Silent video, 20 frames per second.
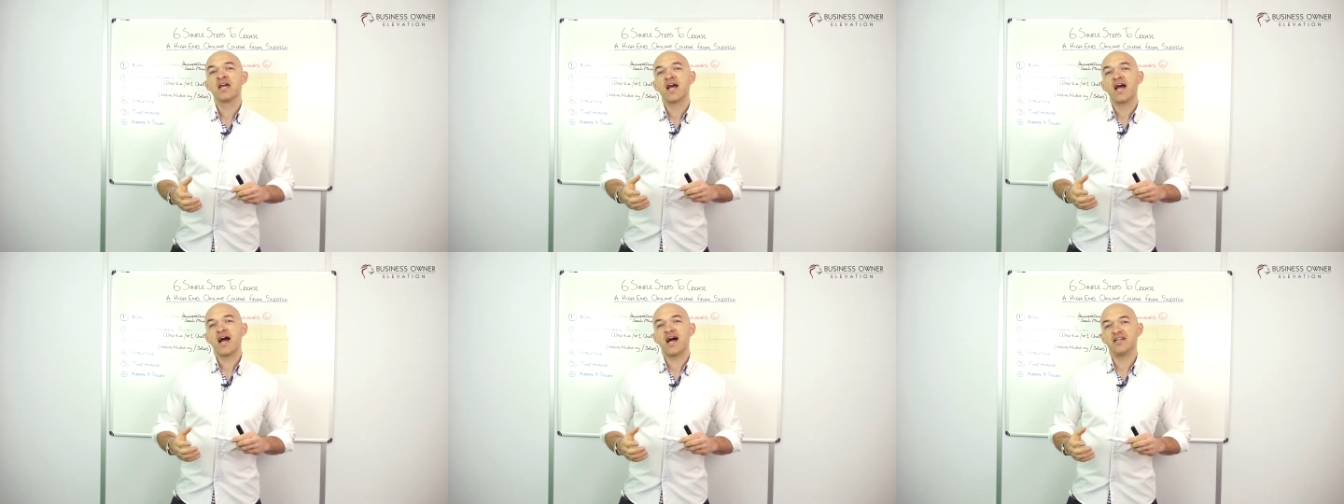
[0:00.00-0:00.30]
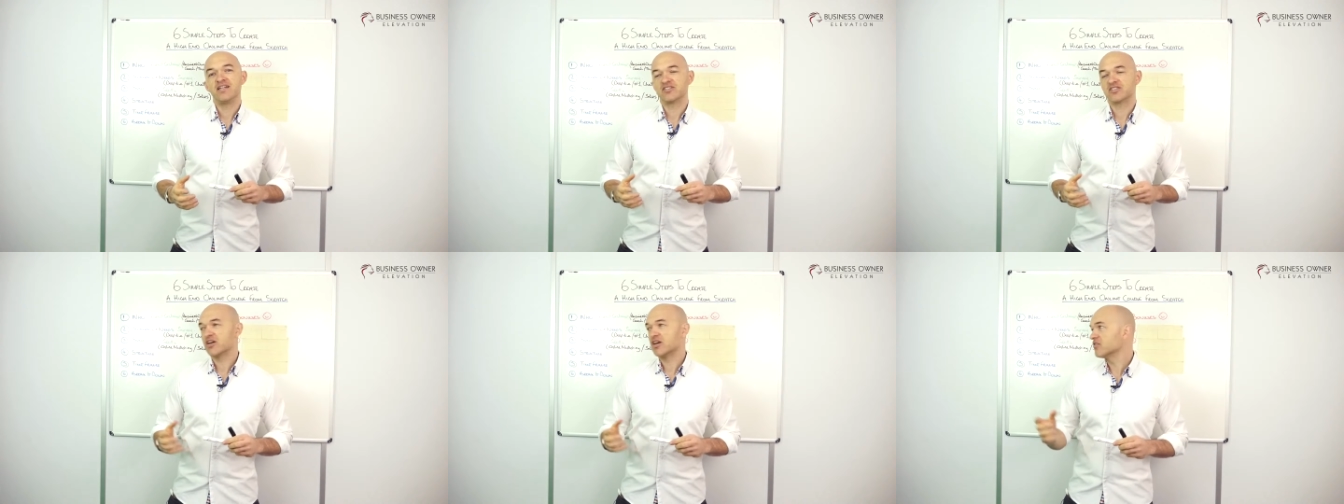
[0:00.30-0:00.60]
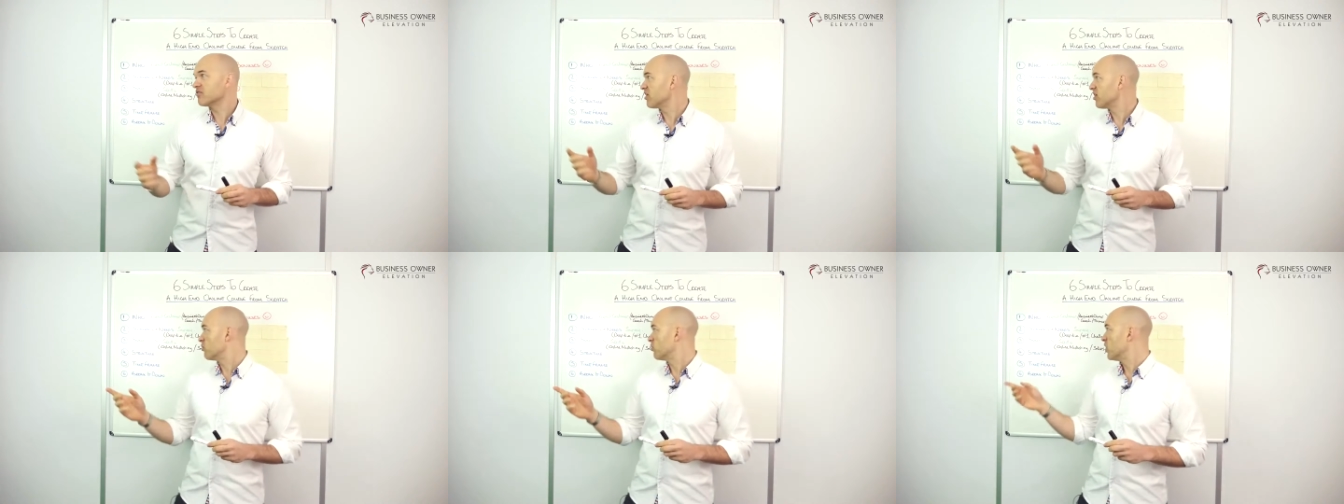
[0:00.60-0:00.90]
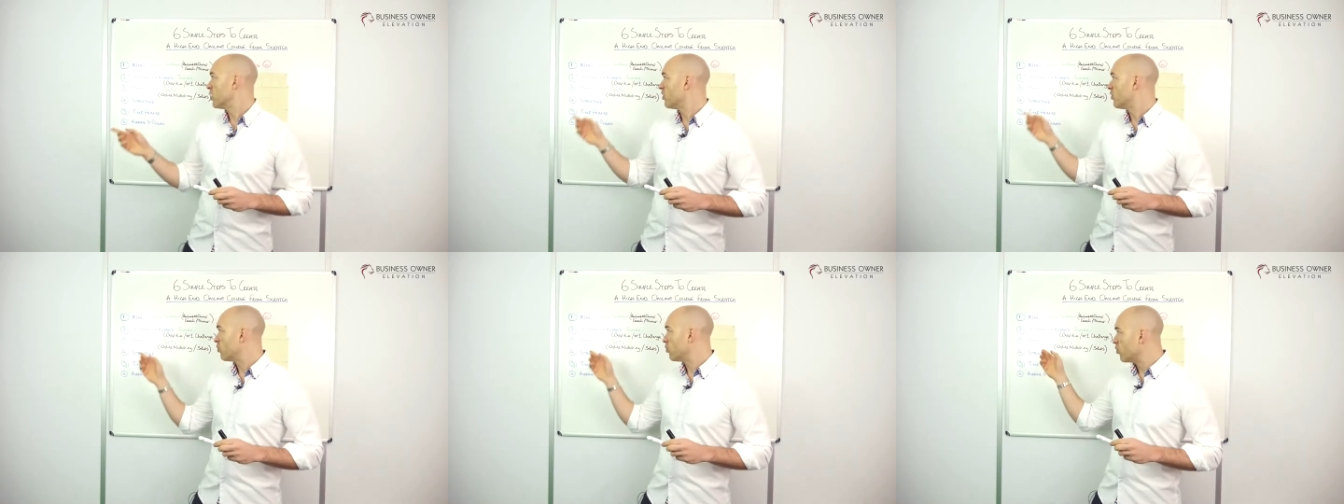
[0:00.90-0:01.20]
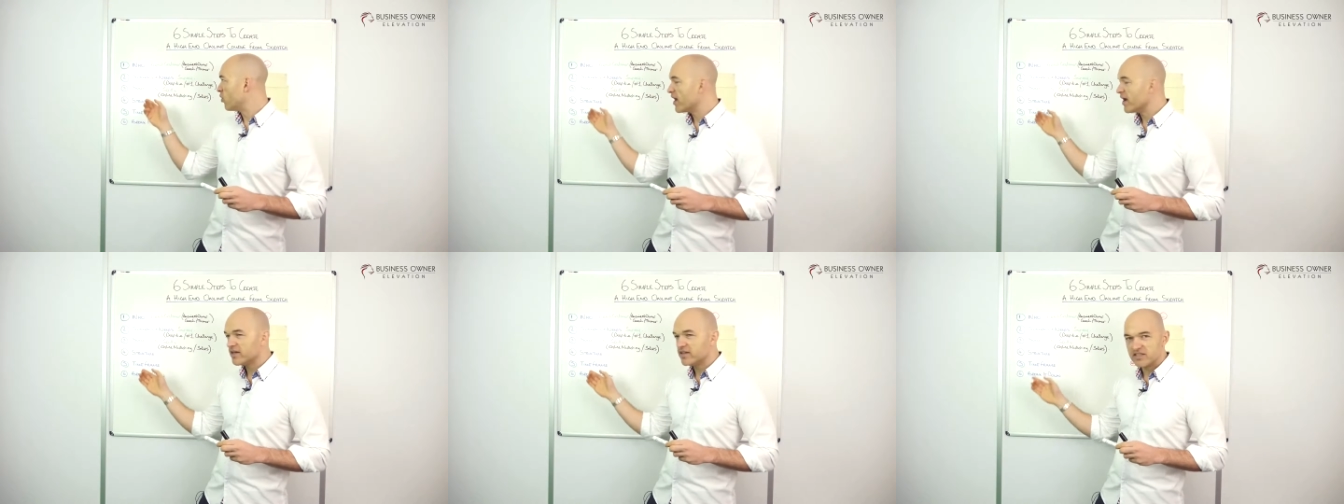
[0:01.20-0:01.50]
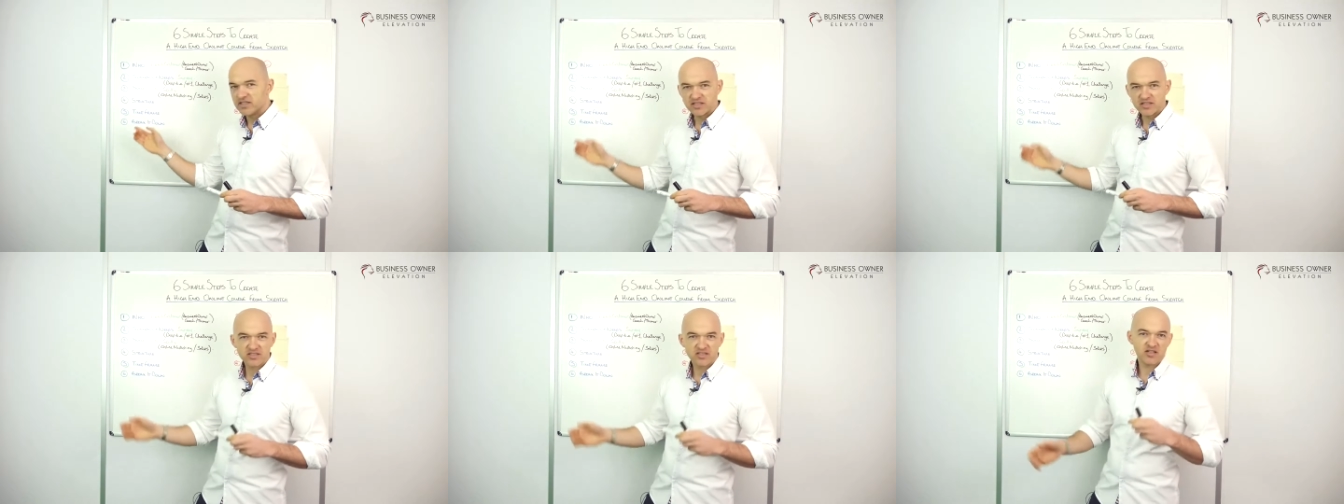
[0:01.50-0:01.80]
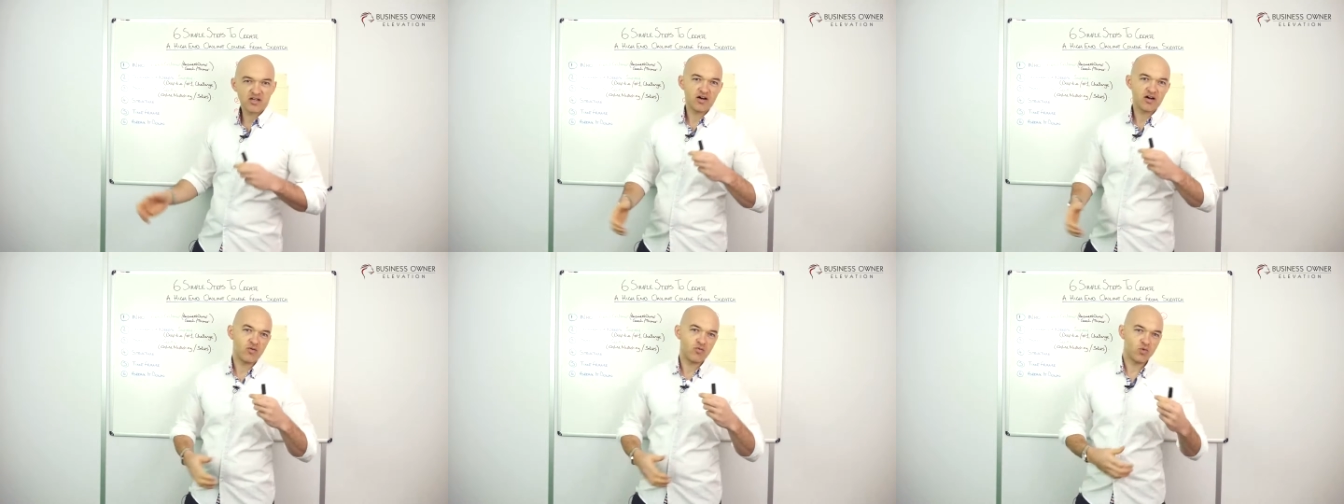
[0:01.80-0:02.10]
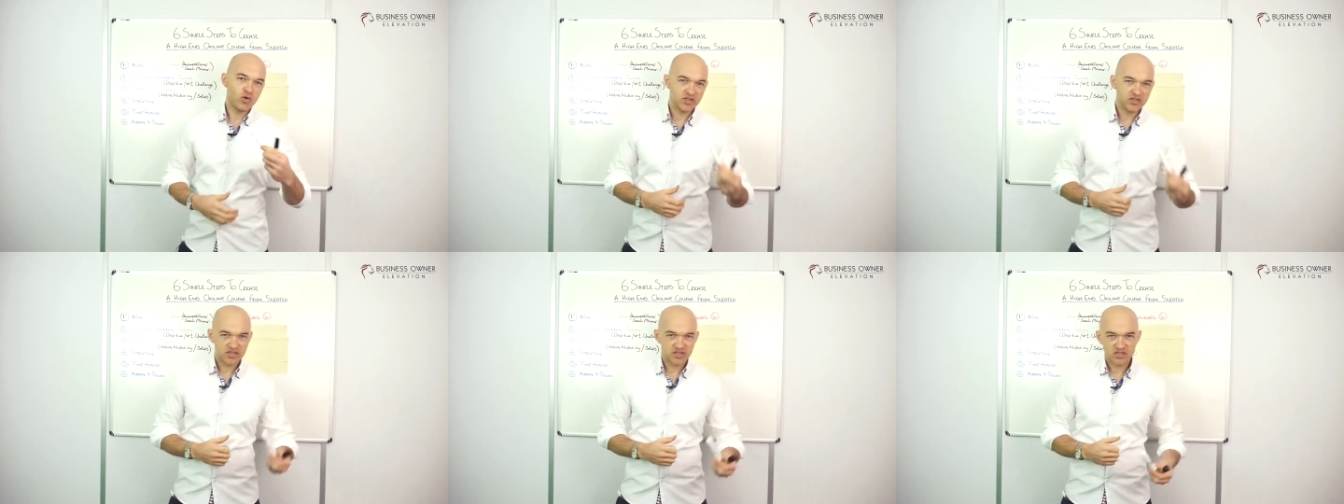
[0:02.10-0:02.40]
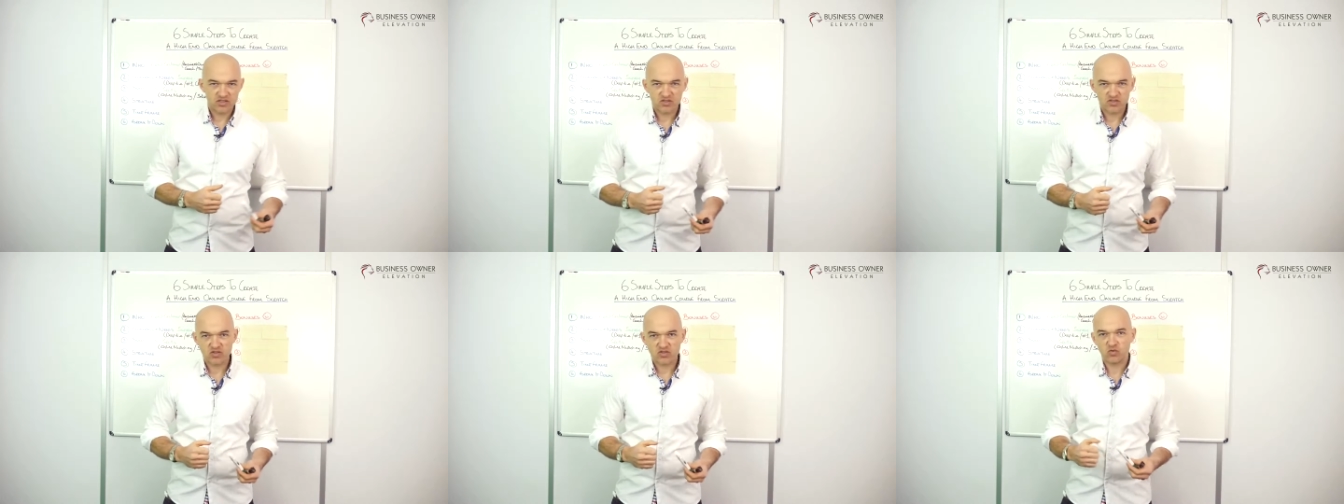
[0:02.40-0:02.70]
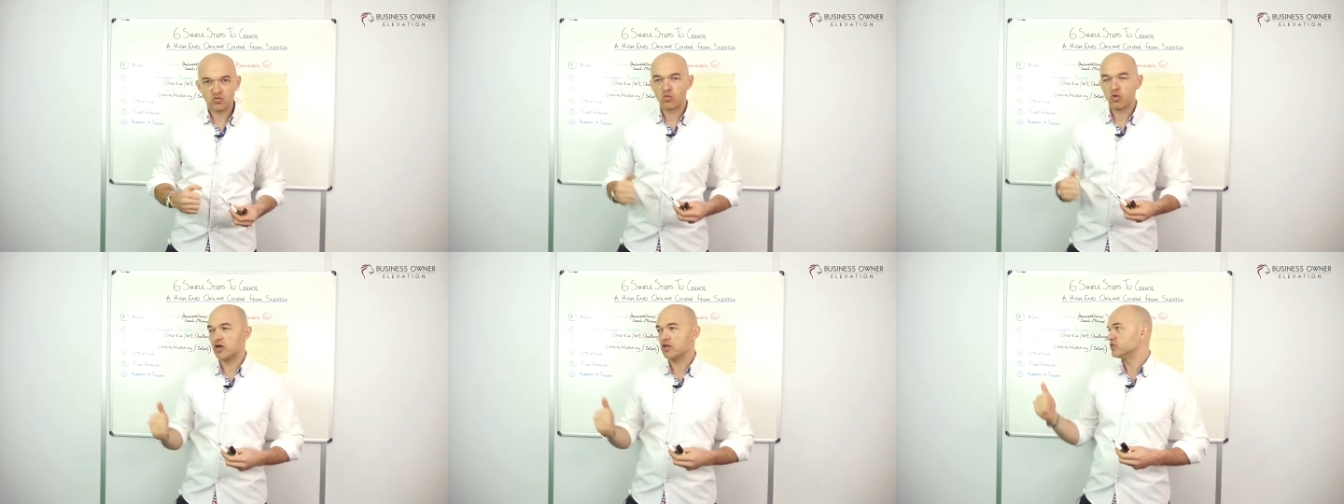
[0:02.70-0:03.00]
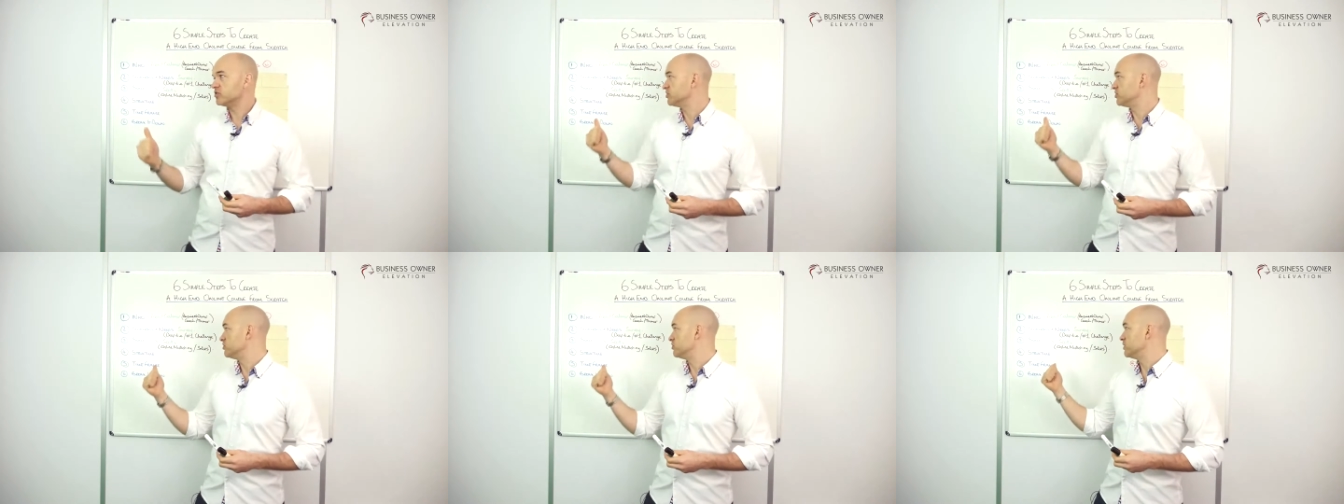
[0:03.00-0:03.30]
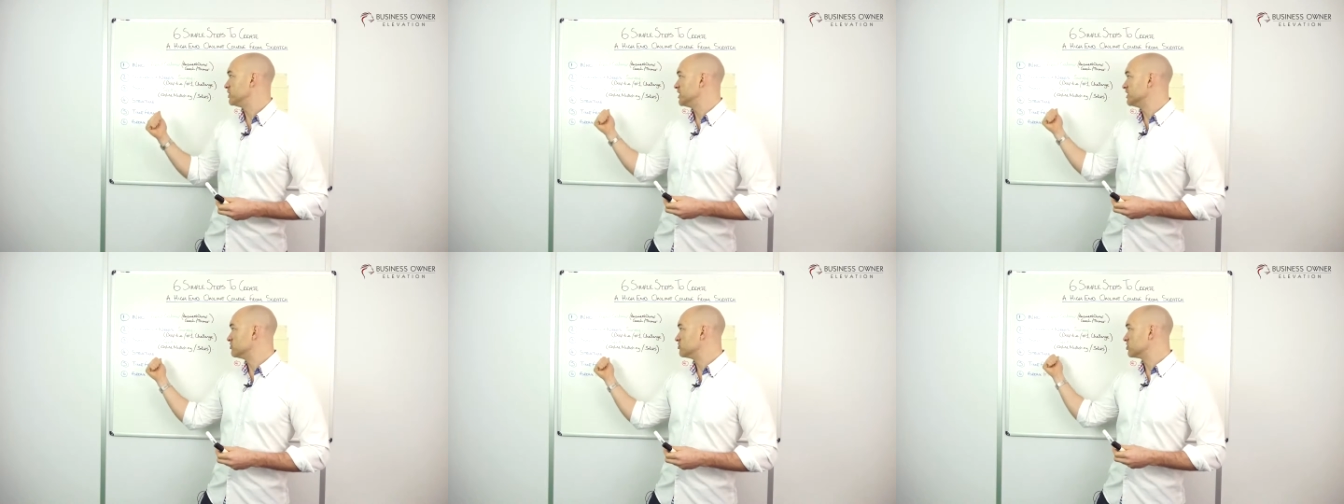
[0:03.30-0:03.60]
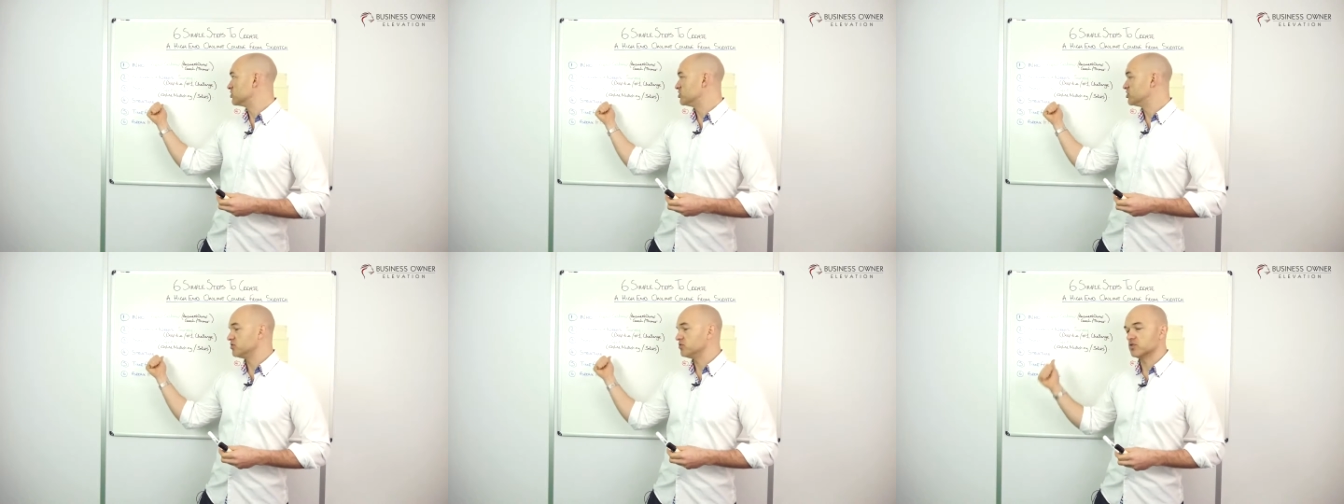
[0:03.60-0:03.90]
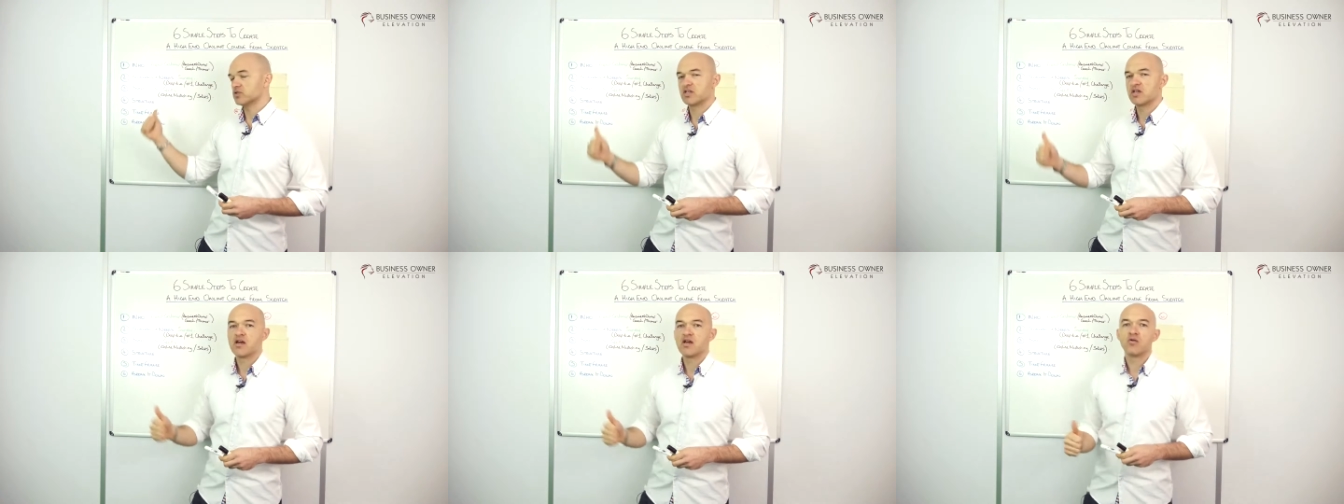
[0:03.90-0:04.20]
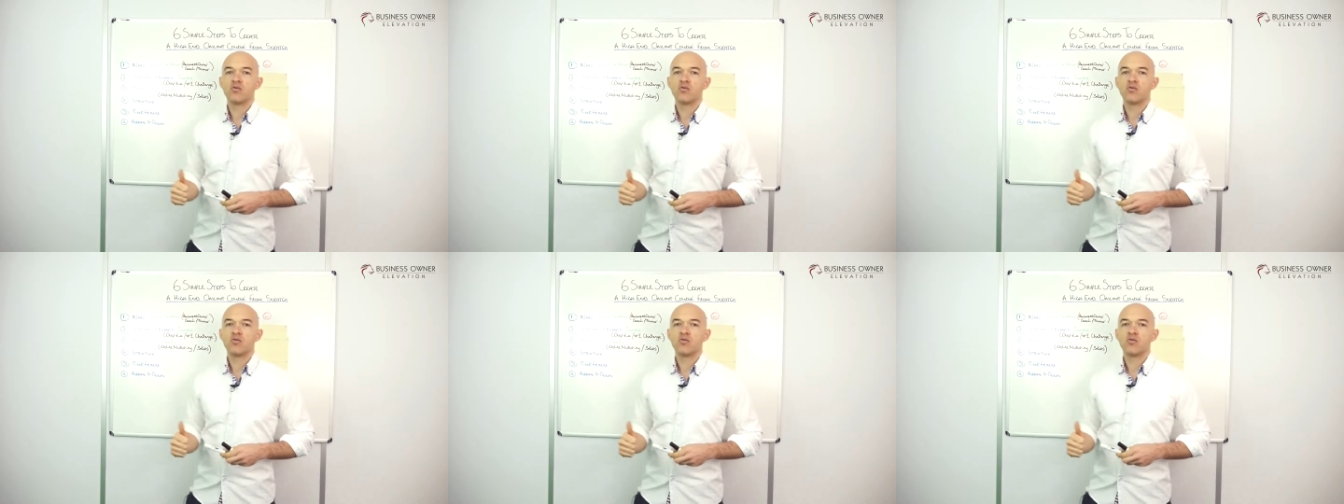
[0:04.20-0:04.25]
And it's kind of like, well, where do you start? What do you do? What do you introduce?